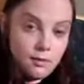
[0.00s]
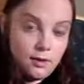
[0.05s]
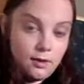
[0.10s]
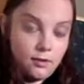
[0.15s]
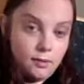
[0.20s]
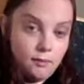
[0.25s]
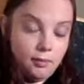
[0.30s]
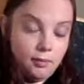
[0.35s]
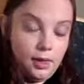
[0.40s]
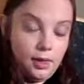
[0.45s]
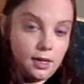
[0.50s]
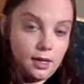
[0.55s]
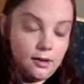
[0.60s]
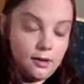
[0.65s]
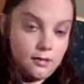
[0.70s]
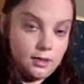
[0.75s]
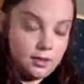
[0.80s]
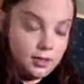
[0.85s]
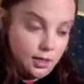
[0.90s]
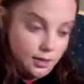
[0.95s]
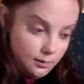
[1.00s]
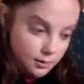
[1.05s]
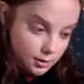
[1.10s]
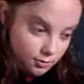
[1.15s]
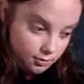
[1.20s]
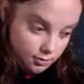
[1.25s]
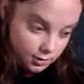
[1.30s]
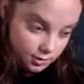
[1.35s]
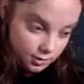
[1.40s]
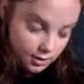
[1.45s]
If you blink a few times,
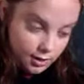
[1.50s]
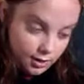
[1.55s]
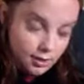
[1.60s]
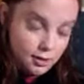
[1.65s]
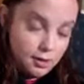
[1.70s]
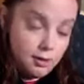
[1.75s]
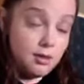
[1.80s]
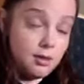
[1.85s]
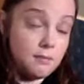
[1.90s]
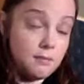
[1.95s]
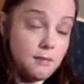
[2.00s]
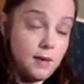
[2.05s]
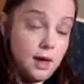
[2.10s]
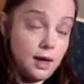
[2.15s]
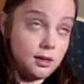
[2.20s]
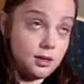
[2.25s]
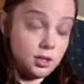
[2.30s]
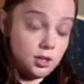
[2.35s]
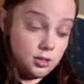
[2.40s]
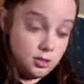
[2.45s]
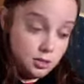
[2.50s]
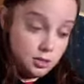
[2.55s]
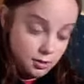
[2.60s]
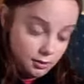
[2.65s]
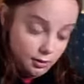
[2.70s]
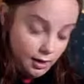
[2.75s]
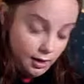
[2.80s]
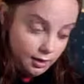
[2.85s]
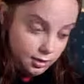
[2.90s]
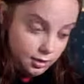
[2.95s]
it'll just kind of smash into your
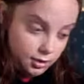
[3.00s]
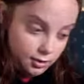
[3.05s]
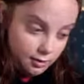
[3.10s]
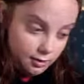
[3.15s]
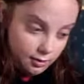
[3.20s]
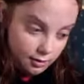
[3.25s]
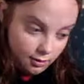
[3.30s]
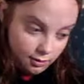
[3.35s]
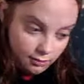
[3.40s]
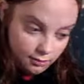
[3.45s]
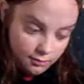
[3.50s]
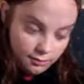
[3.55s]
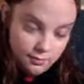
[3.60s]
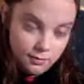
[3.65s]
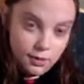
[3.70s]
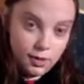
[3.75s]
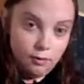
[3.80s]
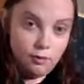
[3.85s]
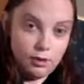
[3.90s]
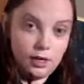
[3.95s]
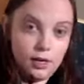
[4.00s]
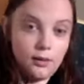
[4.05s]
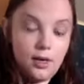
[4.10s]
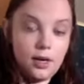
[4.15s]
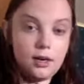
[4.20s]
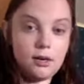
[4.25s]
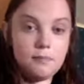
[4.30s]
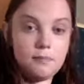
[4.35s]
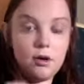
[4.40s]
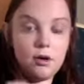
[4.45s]
lashes there. And what I
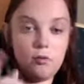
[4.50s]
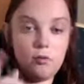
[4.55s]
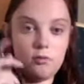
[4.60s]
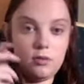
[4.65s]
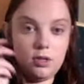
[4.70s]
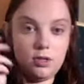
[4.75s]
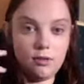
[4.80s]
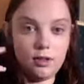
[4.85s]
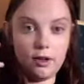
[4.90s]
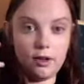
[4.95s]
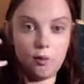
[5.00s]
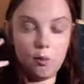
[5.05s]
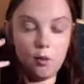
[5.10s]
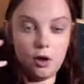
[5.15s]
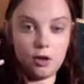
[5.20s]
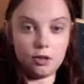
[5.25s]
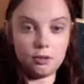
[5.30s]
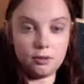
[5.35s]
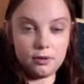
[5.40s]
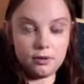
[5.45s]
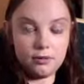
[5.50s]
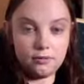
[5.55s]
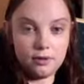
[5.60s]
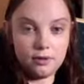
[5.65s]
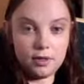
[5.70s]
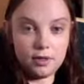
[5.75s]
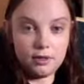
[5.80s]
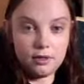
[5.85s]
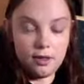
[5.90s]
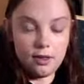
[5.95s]
like about using a waterproof
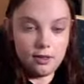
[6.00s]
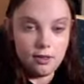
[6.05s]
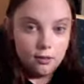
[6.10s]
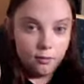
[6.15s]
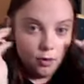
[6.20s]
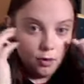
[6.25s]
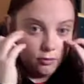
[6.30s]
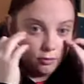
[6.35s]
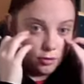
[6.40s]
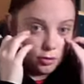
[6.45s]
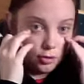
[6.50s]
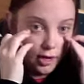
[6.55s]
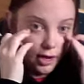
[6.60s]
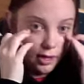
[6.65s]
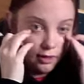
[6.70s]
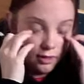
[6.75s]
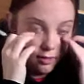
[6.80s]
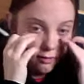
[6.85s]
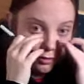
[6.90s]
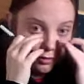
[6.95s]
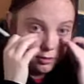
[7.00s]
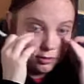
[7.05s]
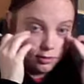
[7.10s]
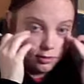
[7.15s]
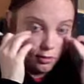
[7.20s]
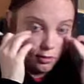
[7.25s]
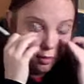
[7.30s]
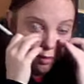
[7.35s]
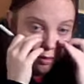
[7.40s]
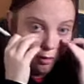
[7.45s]
one is it won't transfer to
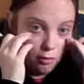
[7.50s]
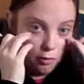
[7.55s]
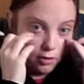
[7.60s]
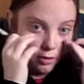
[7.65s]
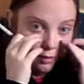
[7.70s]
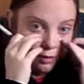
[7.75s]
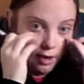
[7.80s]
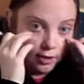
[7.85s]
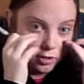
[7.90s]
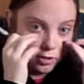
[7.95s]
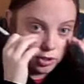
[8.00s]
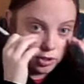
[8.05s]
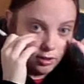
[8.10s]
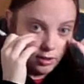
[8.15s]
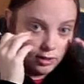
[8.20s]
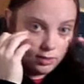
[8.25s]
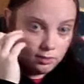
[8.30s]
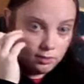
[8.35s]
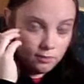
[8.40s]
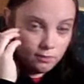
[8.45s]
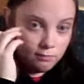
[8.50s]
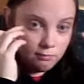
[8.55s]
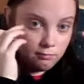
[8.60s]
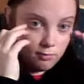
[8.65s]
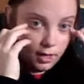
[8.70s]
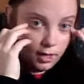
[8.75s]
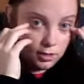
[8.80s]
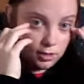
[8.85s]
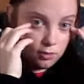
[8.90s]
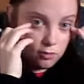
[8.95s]
the lower lash line.
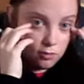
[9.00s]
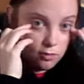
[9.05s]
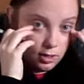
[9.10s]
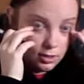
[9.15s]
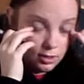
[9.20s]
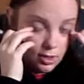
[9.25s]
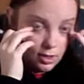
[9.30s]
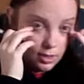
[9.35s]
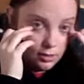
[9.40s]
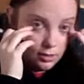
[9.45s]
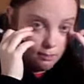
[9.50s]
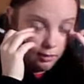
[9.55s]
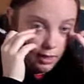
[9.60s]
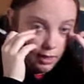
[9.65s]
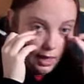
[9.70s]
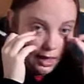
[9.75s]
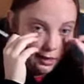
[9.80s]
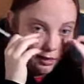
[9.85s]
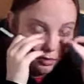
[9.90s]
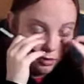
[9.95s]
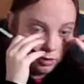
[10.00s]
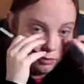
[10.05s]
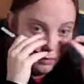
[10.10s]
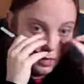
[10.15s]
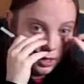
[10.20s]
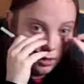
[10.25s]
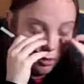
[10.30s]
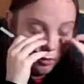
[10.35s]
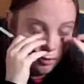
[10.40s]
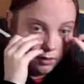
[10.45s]
I don't want any black on
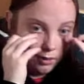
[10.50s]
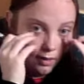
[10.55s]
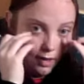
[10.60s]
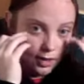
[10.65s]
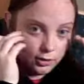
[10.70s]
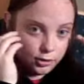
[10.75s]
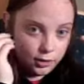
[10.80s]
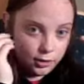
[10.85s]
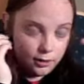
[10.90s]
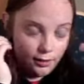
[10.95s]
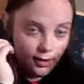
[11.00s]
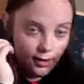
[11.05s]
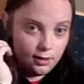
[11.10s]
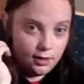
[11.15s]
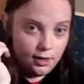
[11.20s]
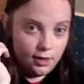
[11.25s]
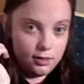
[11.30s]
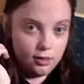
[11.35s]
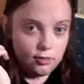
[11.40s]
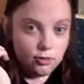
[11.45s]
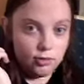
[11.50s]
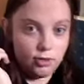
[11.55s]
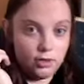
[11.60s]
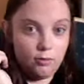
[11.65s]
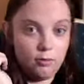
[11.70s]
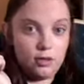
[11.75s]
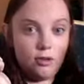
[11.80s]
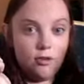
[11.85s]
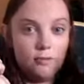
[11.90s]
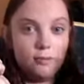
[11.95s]
my lower lash line, and usually
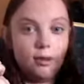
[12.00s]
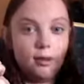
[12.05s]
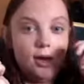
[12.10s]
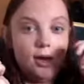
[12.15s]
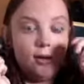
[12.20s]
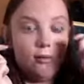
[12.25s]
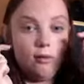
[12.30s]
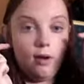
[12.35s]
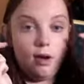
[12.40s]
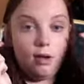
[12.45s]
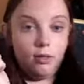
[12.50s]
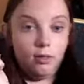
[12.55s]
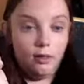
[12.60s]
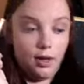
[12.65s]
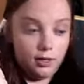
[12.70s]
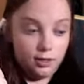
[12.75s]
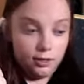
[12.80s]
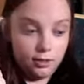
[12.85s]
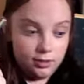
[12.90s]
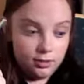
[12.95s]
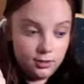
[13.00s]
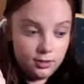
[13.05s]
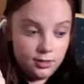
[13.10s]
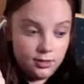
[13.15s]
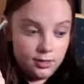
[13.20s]
when you apply liner